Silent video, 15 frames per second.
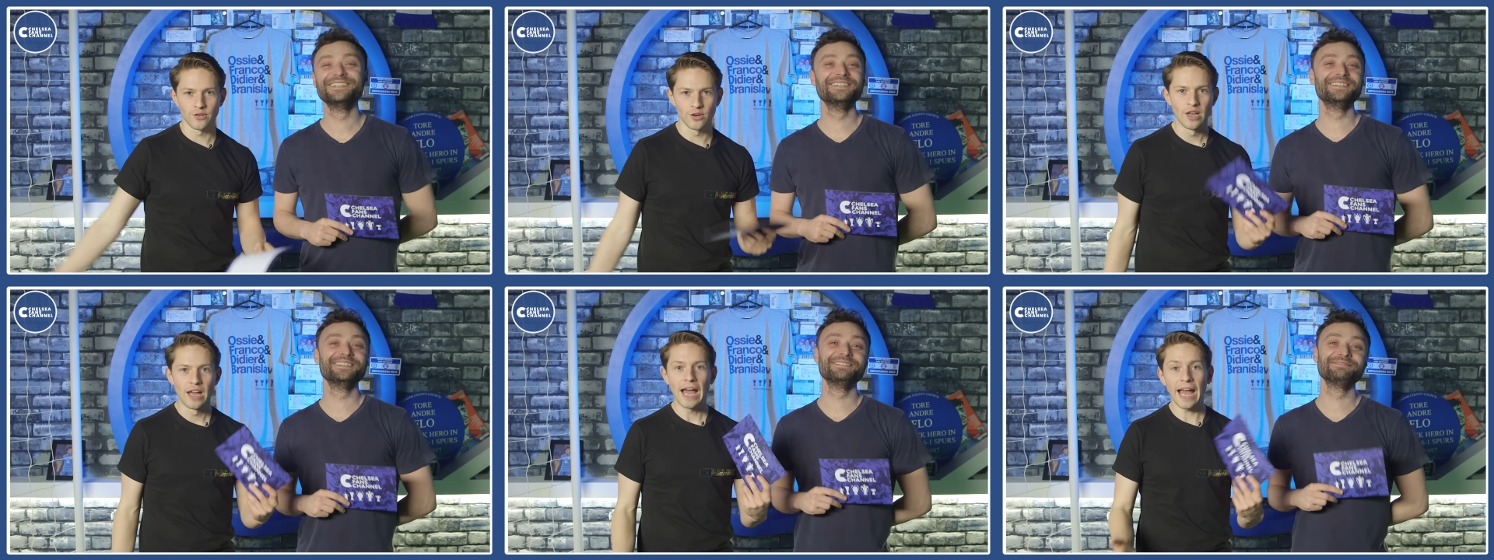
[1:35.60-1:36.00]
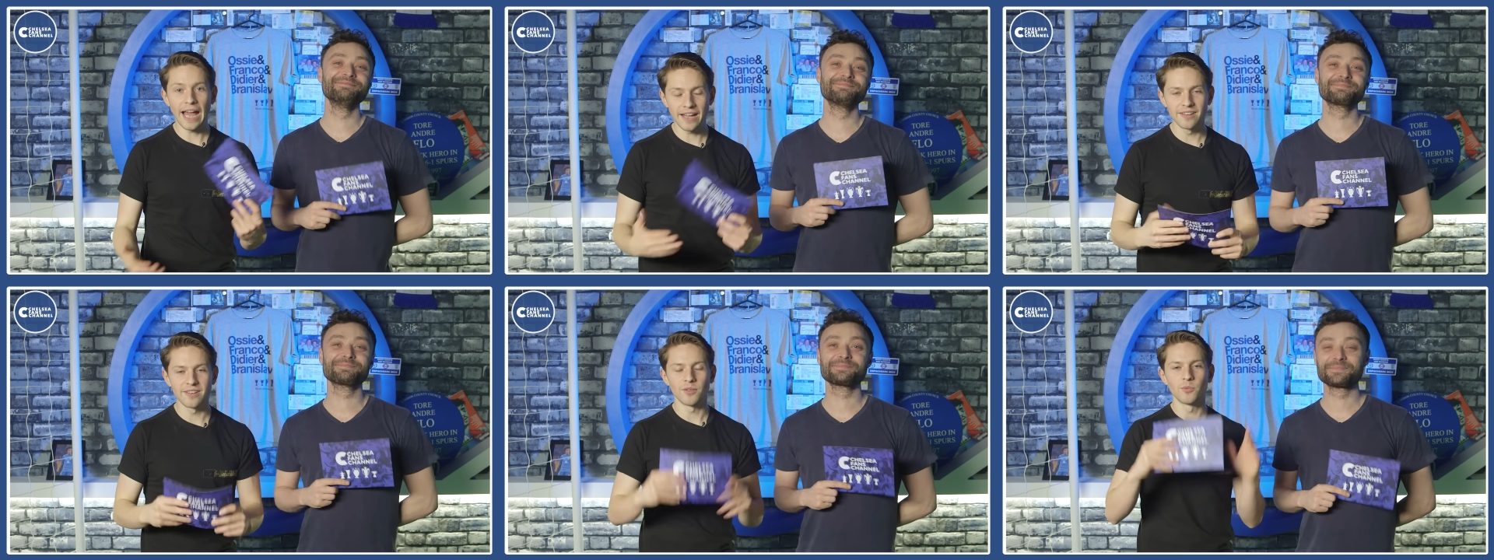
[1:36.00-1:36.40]
Speaker 1: you,
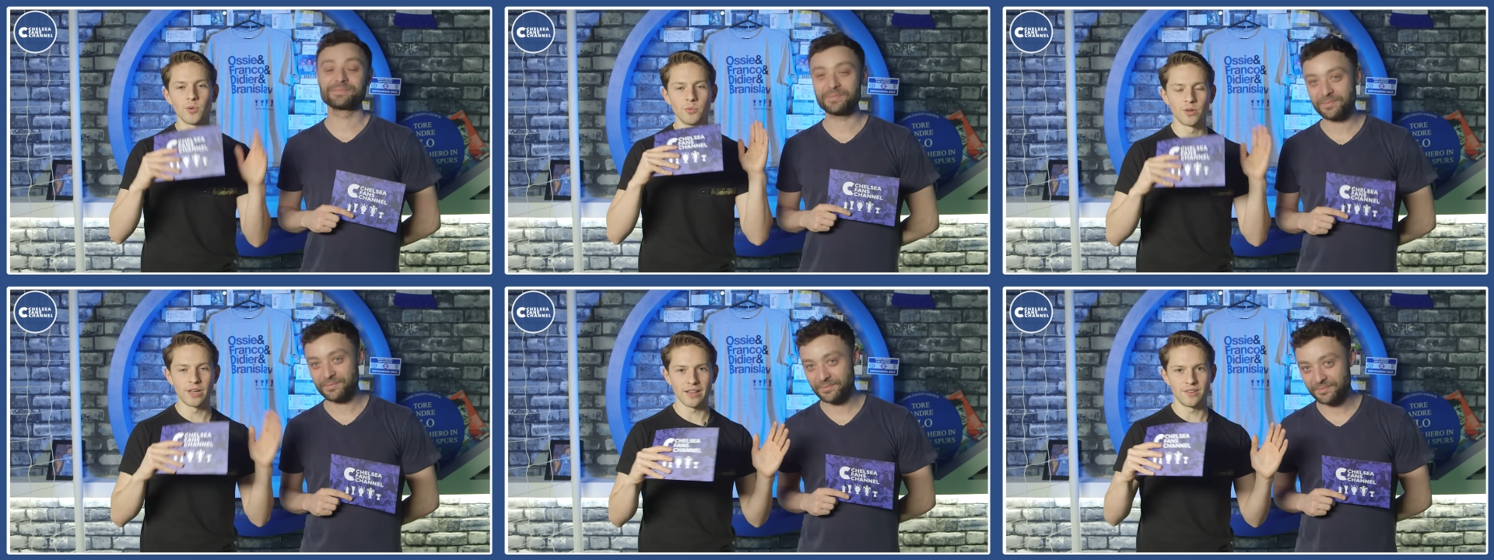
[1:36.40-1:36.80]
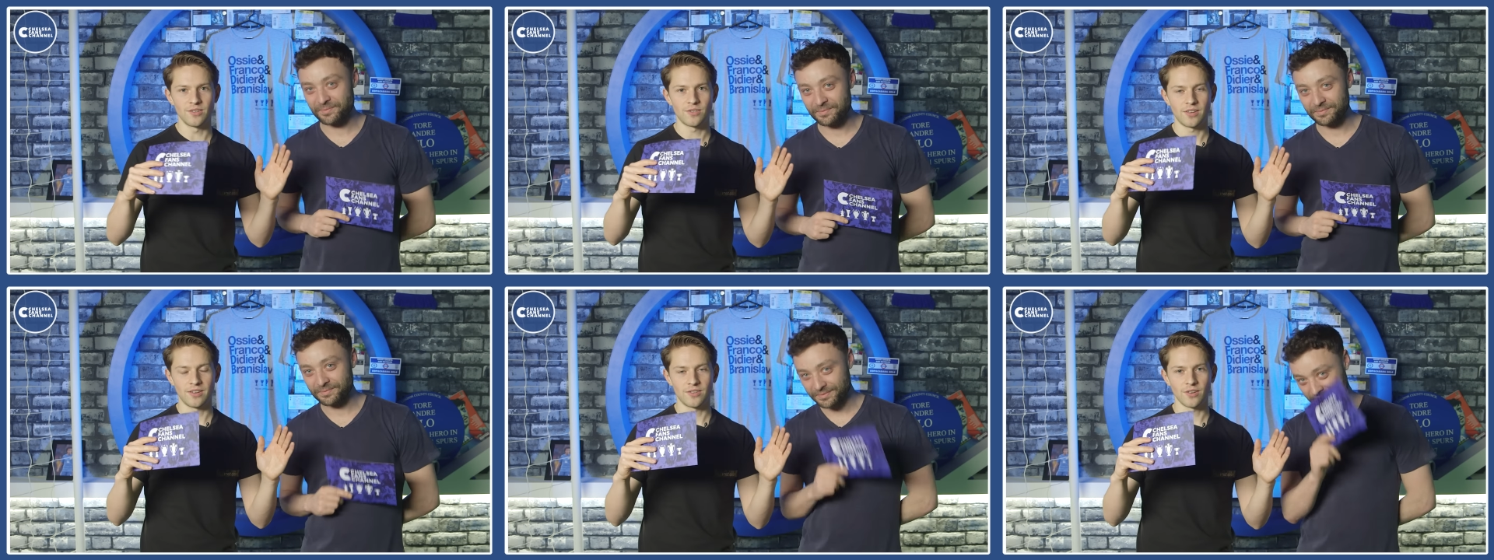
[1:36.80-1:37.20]
and we will get these
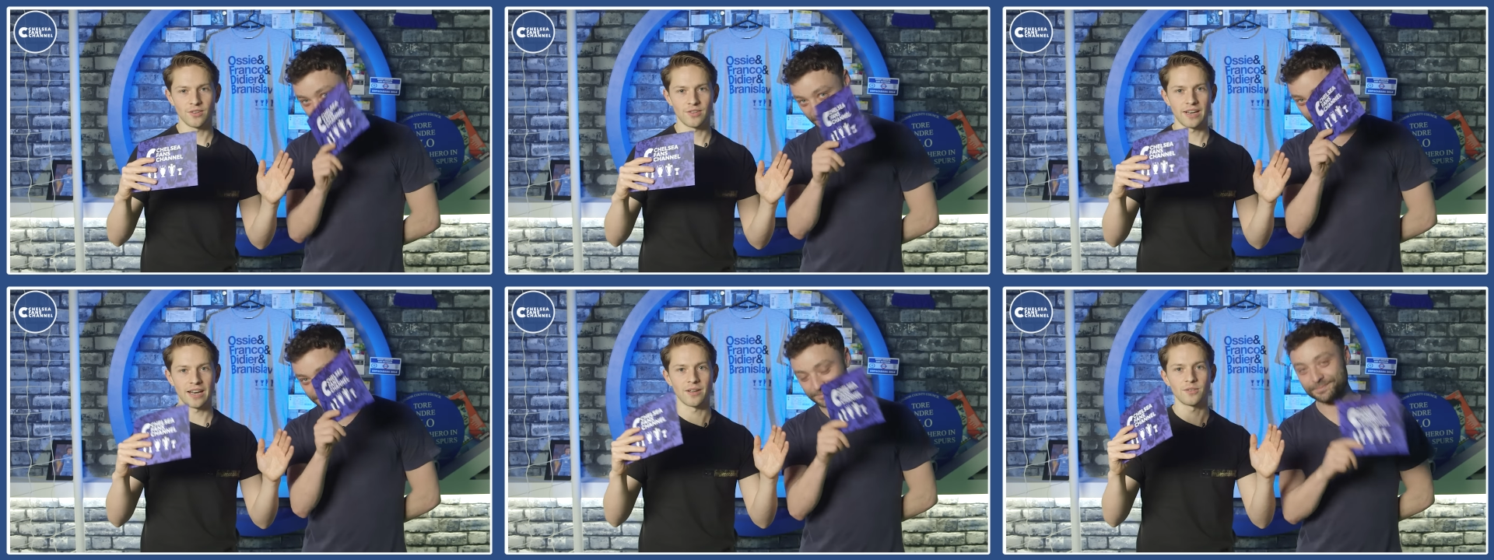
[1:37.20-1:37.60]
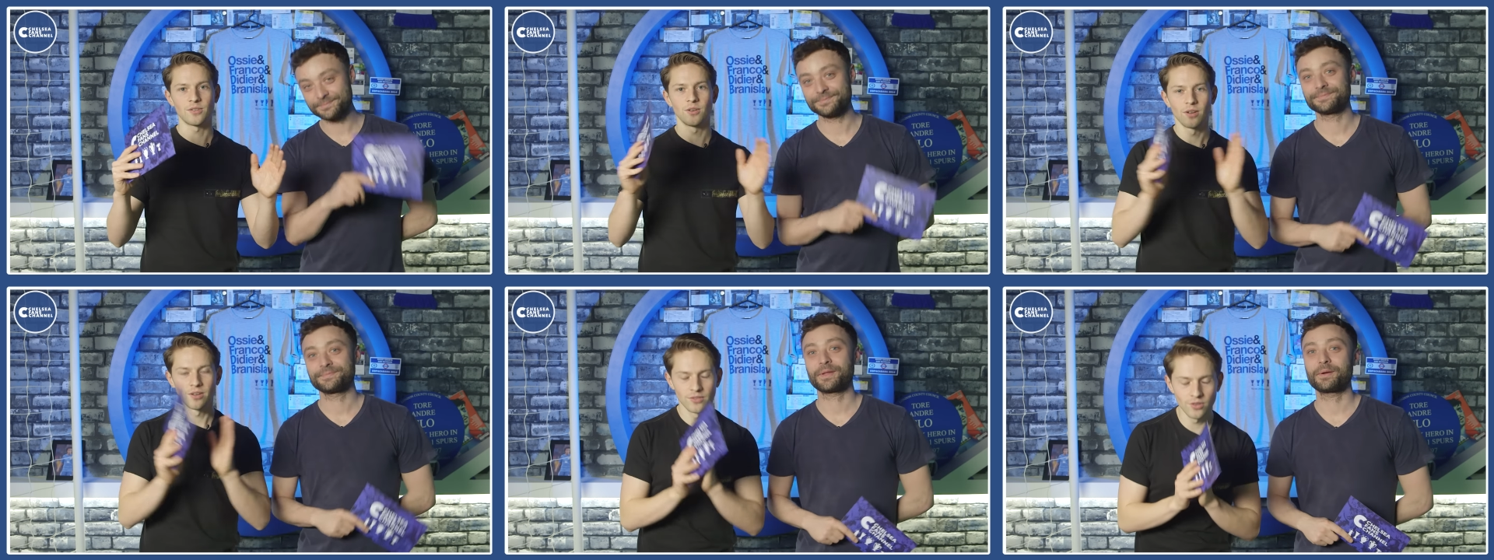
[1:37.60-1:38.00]
T-shirts sent out to you.
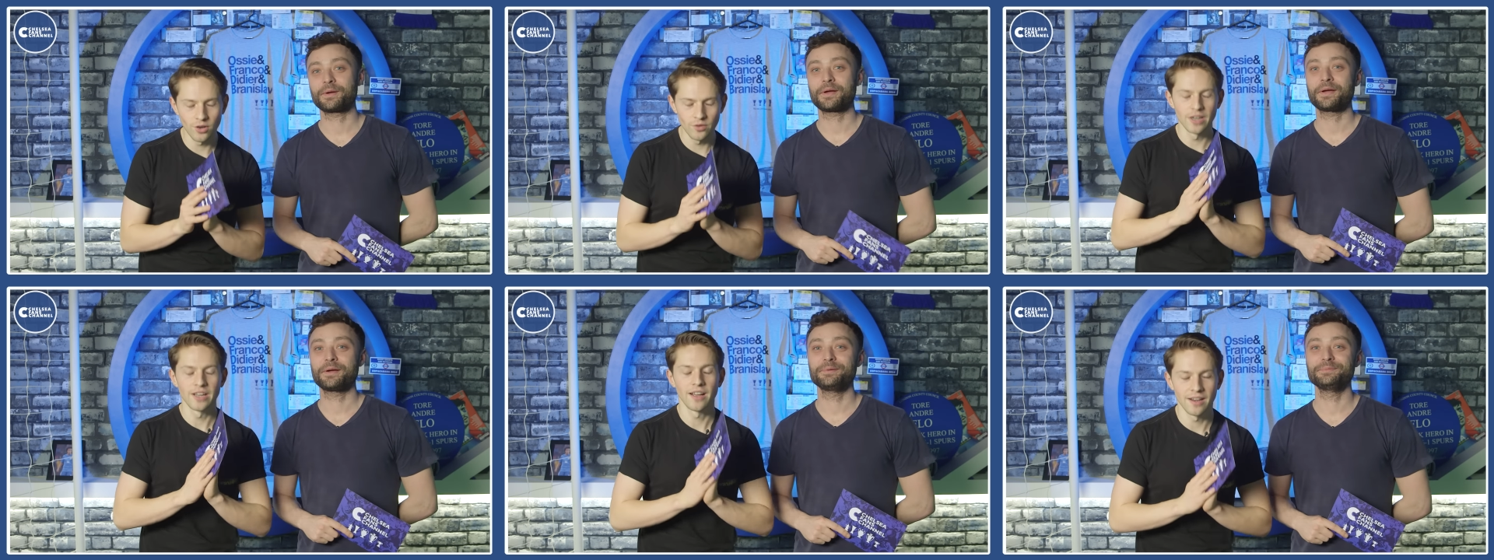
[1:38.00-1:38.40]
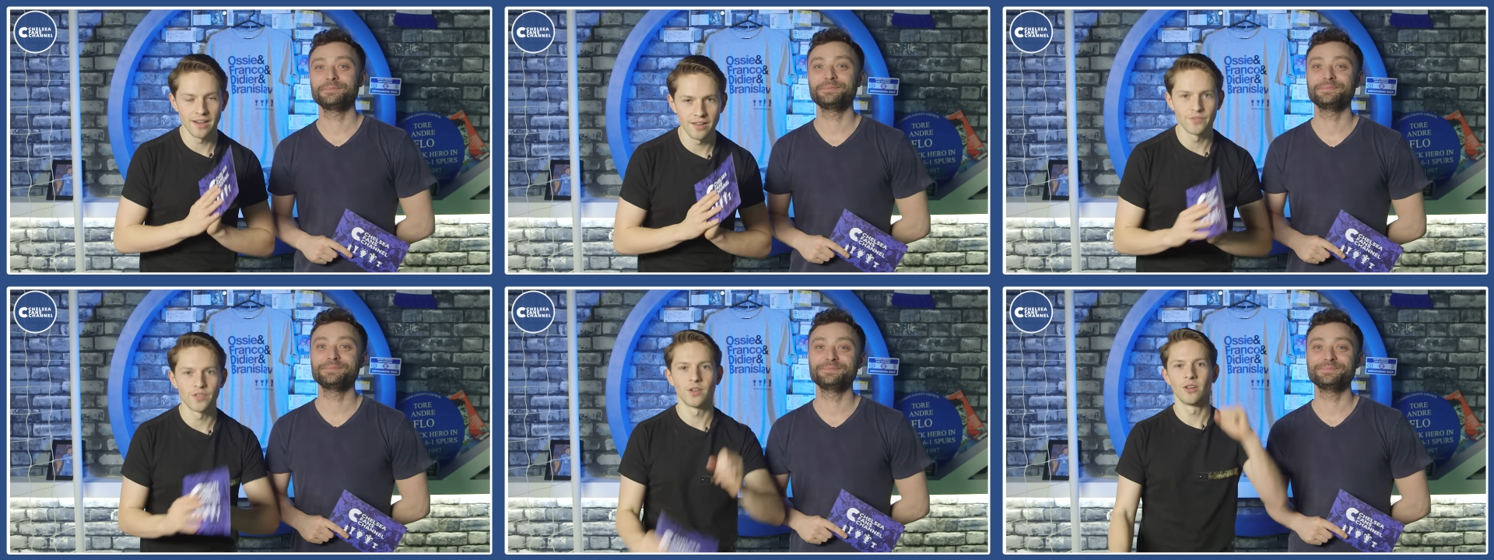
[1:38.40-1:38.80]
Sorry, I
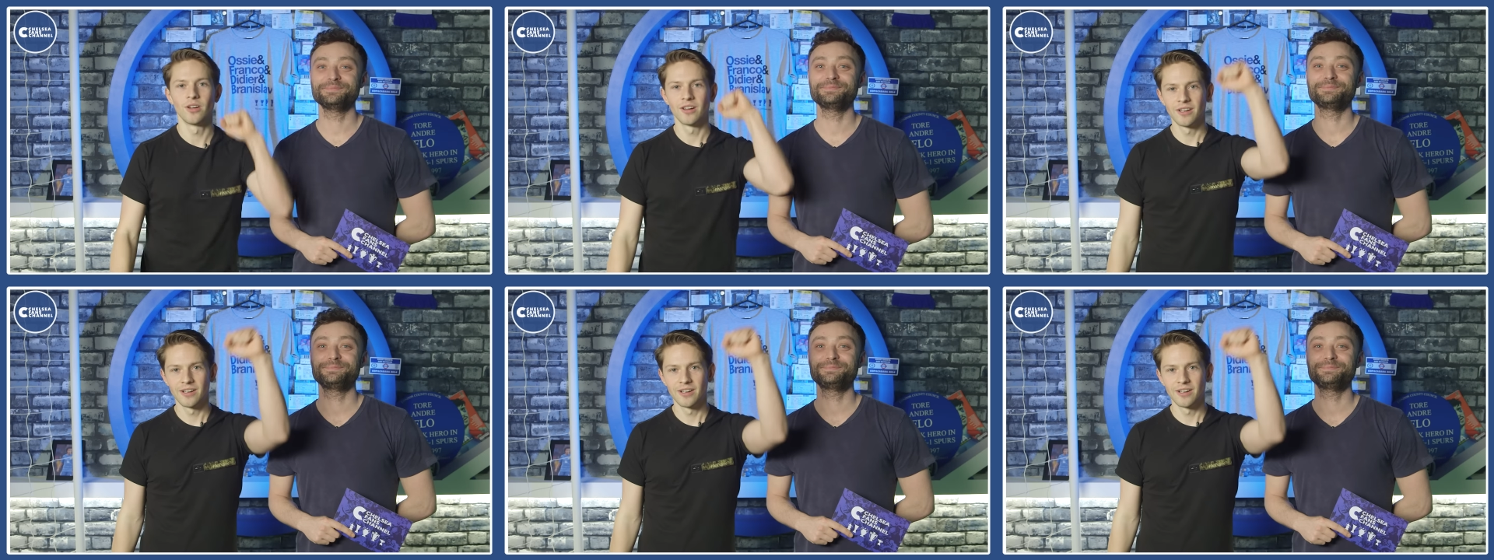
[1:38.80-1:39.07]
love you.